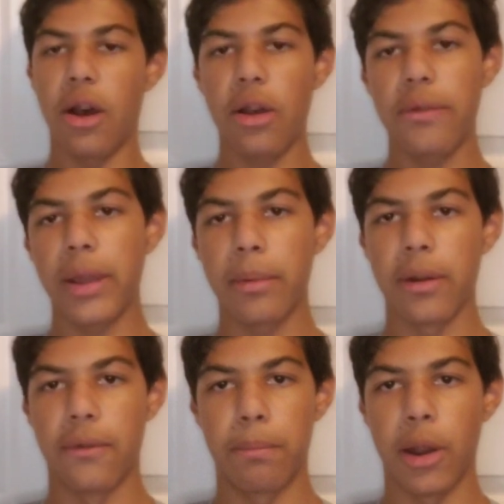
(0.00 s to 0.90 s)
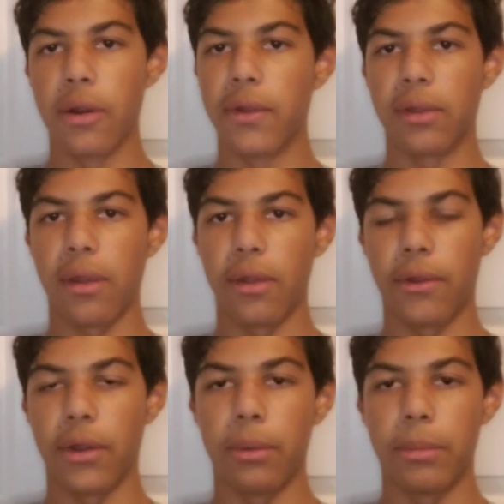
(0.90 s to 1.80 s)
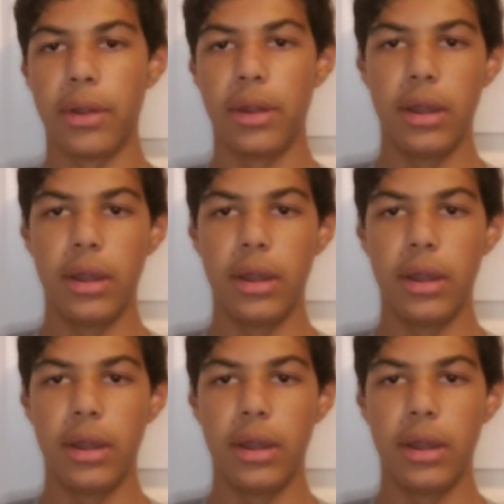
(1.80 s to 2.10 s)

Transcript: All of them are perfect in the film.